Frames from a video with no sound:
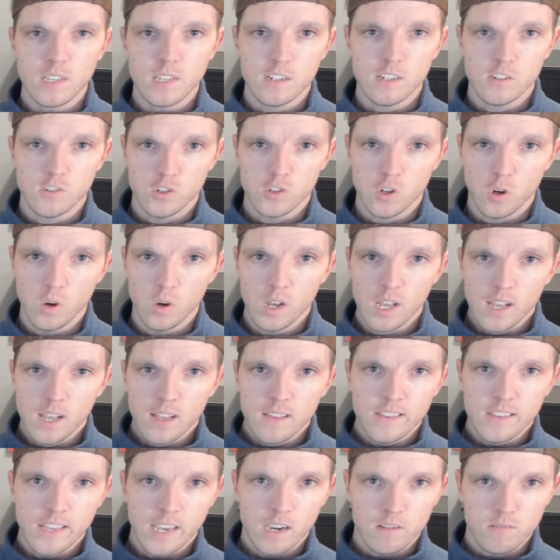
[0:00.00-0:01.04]
So
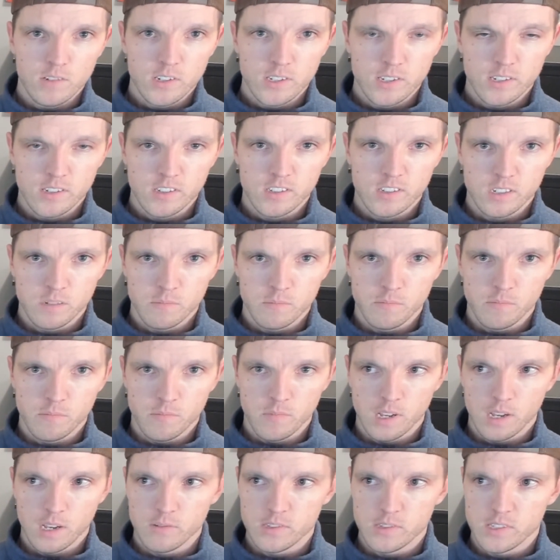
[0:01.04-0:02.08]
the average system,
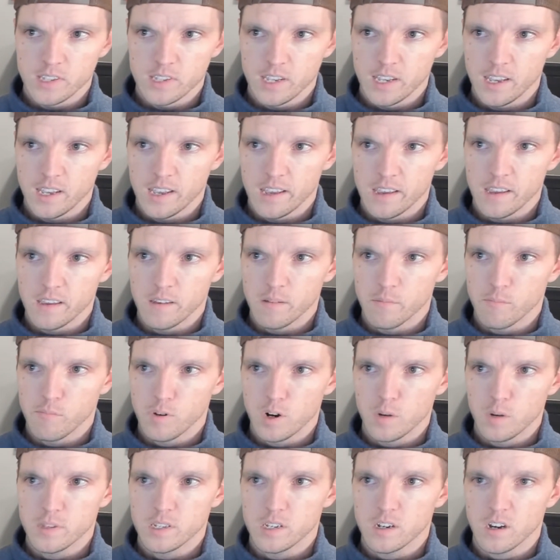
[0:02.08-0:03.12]
I would say,
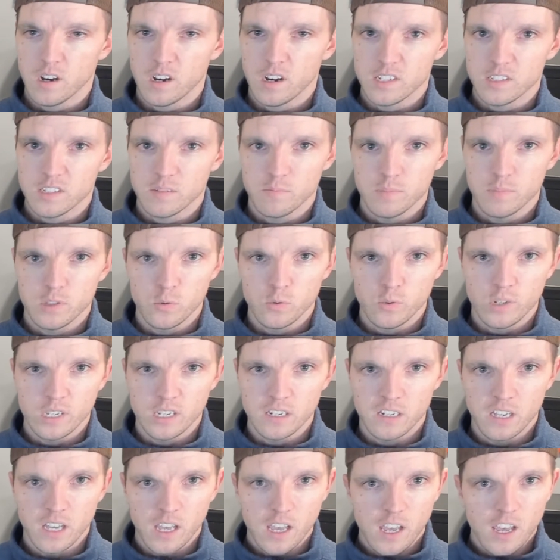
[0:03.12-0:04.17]
probably costs
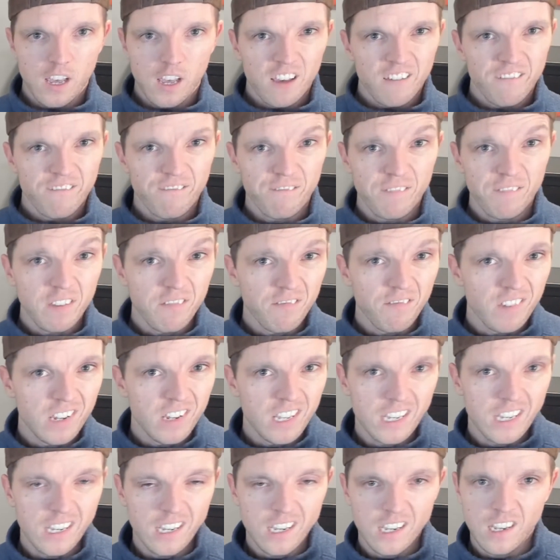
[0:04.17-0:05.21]
between
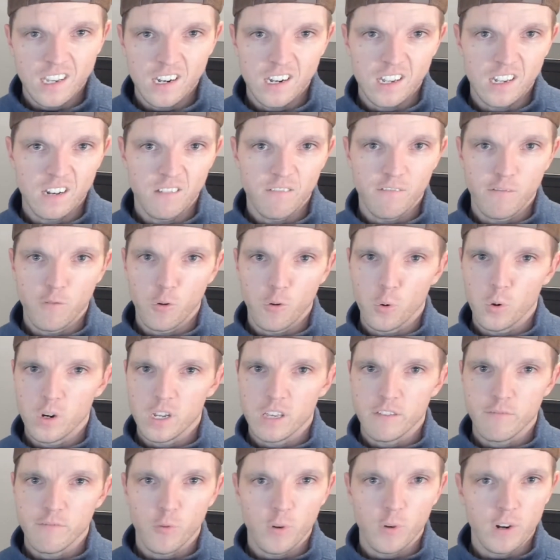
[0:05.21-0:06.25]
15 and
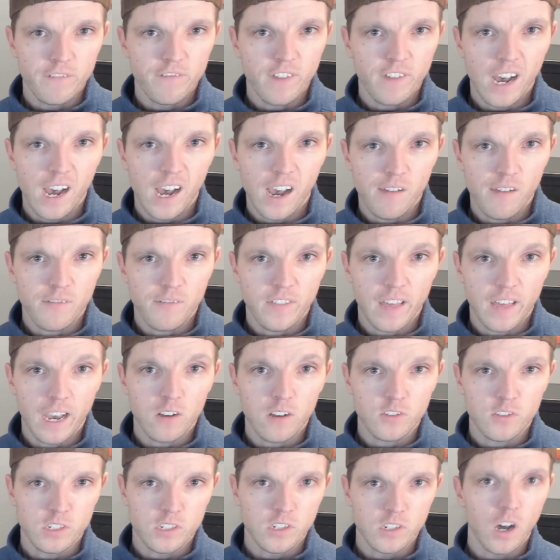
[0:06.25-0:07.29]
40,
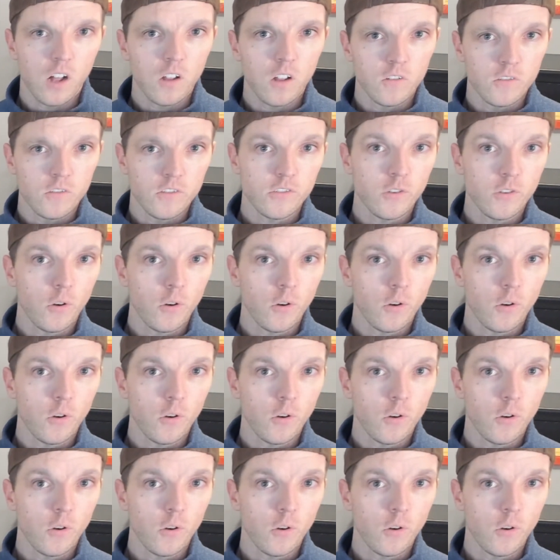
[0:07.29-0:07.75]
$45,000